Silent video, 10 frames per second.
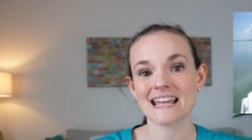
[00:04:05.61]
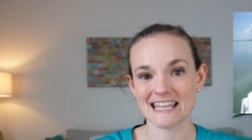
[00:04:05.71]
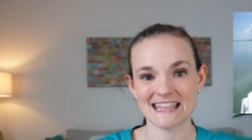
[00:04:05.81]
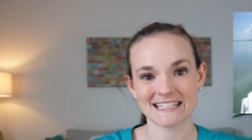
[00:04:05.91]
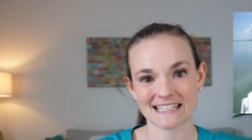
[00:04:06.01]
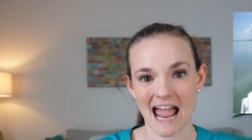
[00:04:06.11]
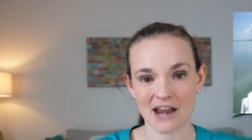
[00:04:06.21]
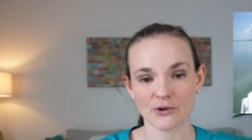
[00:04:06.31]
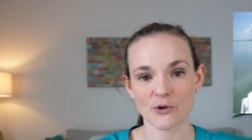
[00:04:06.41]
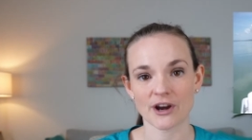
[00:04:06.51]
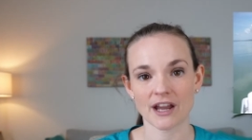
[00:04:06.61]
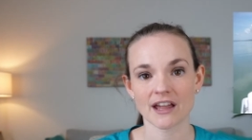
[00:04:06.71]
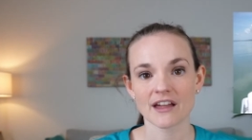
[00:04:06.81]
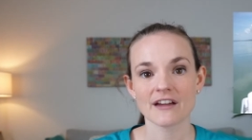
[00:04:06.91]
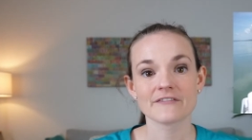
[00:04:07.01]
in this category.
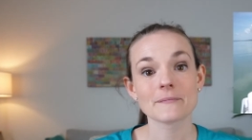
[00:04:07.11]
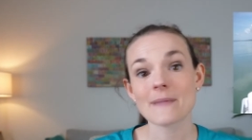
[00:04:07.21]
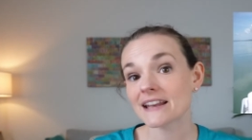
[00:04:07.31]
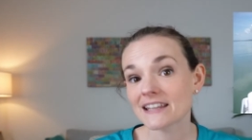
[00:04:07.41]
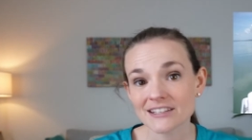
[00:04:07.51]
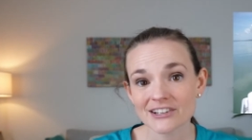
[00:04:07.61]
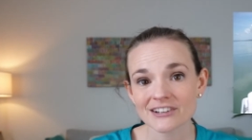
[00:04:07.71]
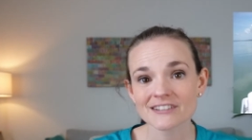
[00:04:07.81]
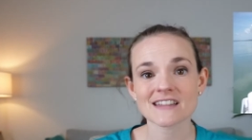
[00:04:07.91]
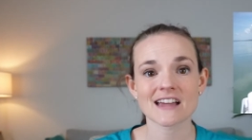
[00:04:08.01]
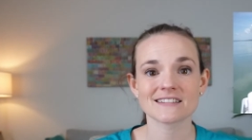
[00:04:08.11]
For many years, I